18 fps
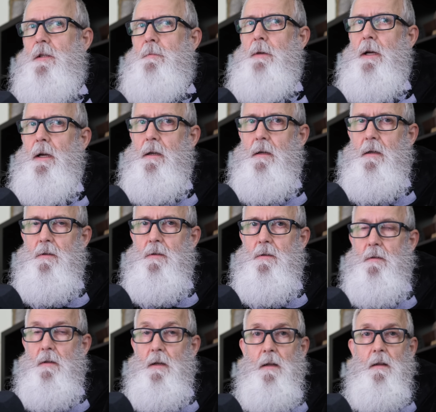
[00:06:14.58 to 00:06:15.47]

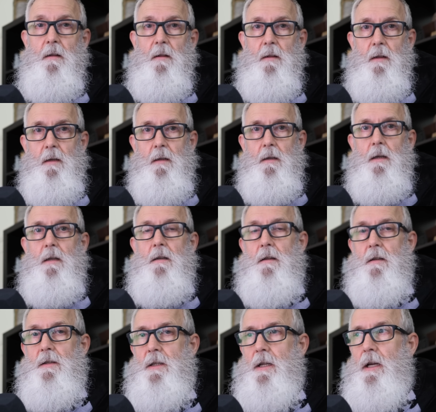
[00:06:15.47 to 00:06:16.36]
package than the
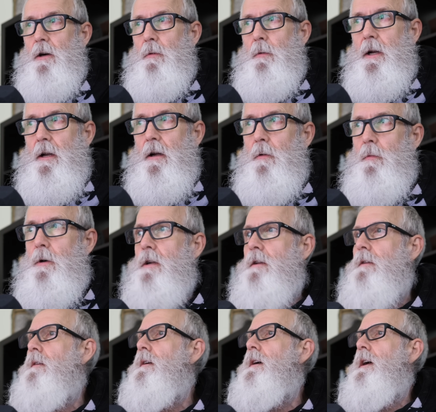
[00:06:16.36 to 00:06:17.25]
Indian Scout
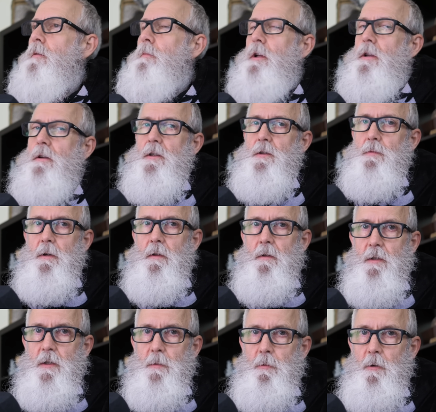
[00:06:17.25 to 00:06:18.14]
101. Because
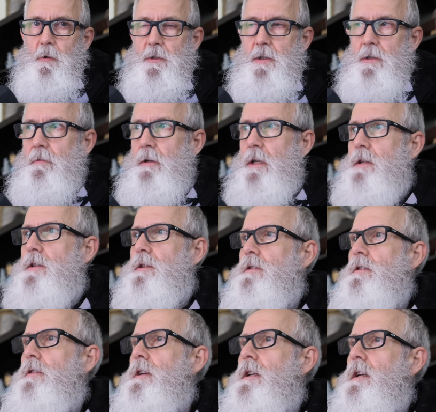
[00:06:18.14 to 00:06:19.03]
with the Sportster S,
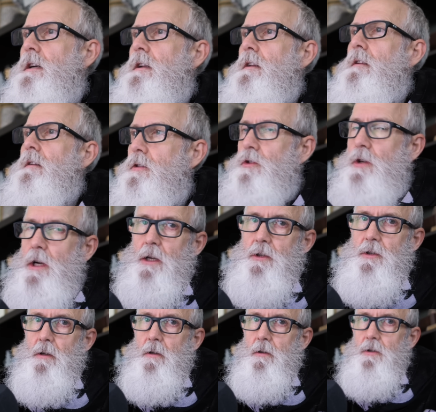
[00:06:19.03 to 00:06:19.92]
you get
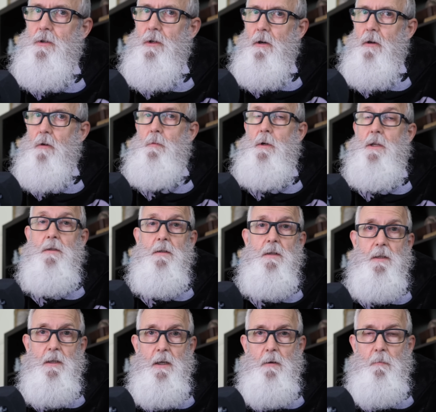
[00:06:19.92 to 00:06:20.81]
traction control, which
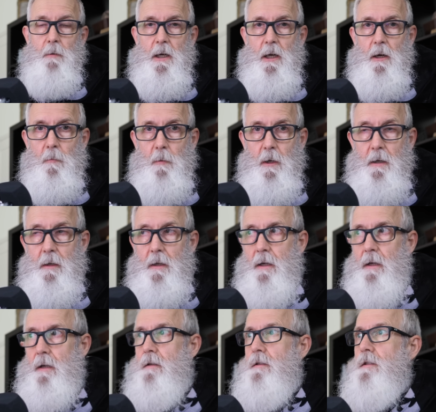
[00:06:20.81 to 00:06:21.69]
the Scout 101
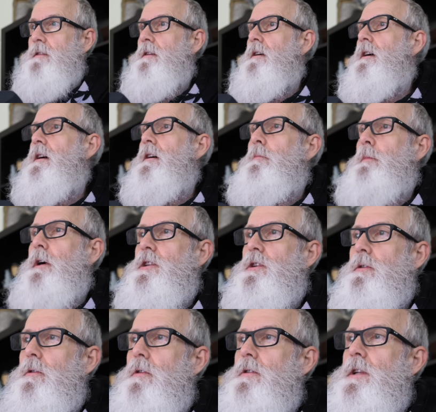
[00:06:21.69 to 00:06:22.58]
has,
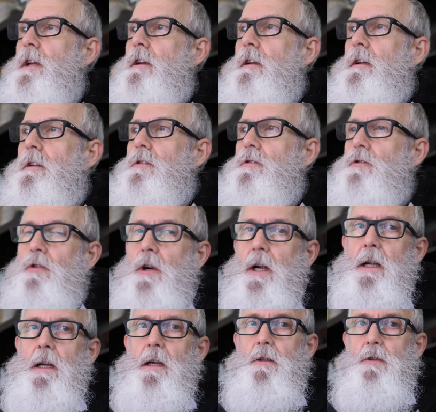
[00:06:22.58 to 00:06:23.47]
but you also get
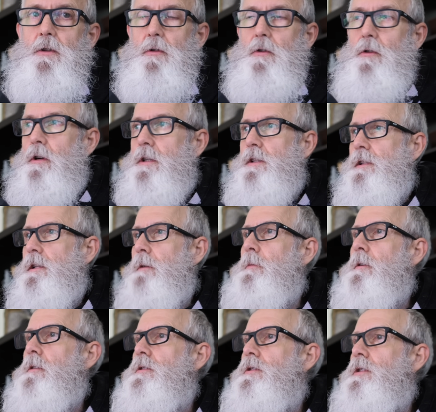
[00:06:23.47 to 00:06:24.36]
drag, torque,
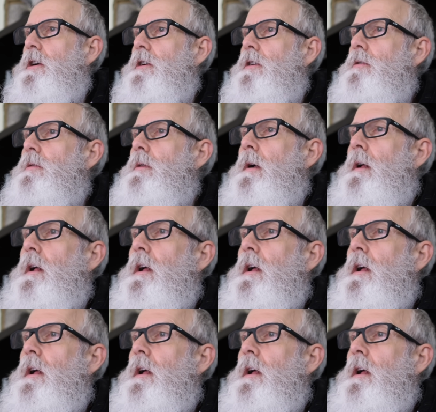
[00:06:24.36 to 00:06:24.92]
slip control,